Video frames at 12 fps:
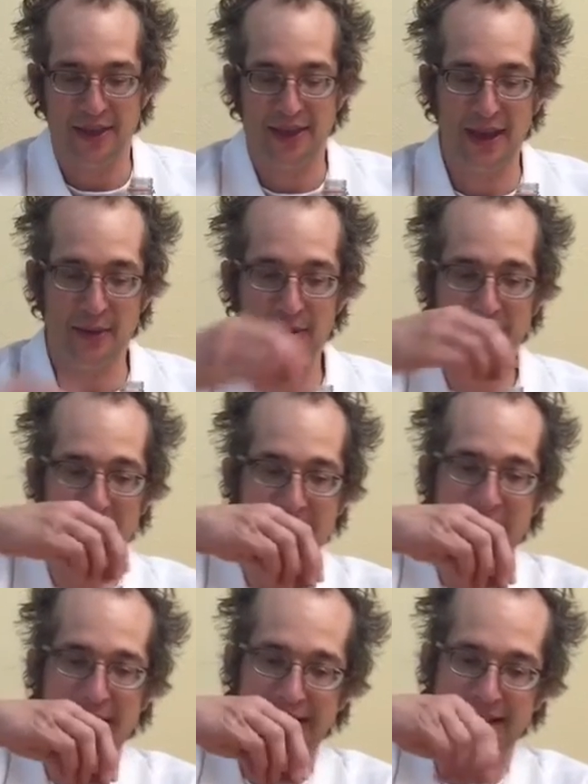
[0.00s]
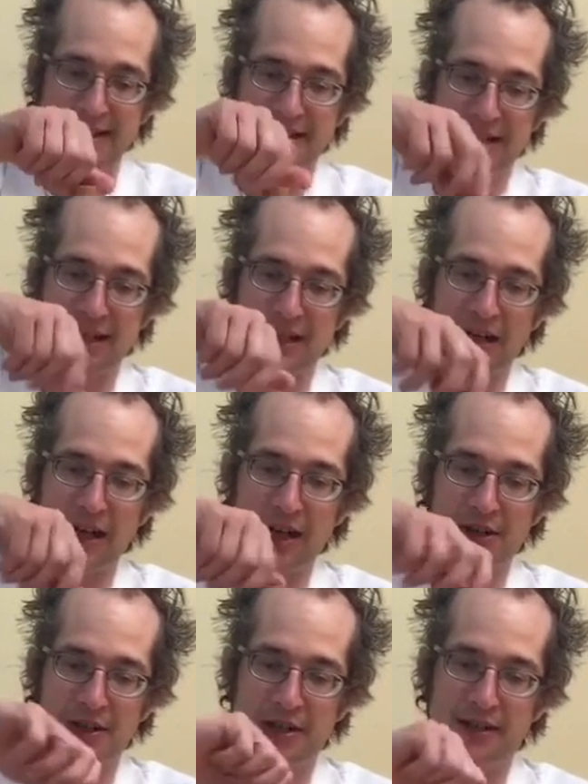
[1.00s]
Then we're going to take this
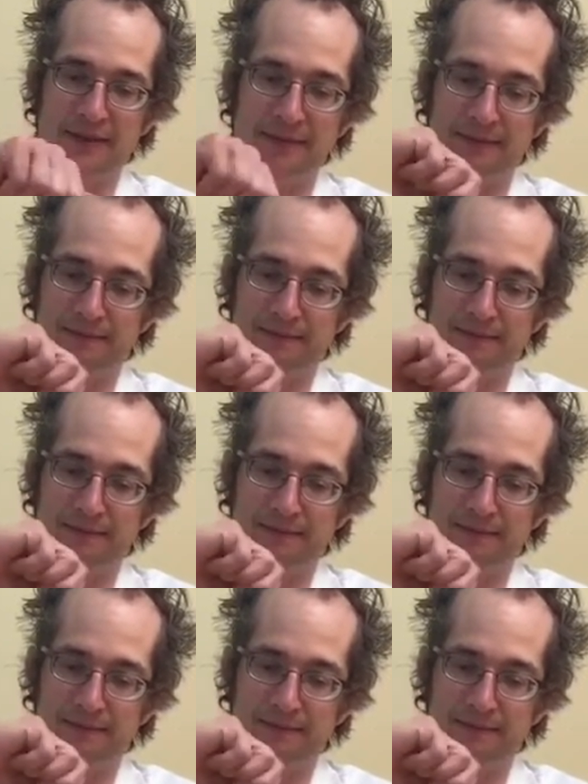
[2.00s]
concoction,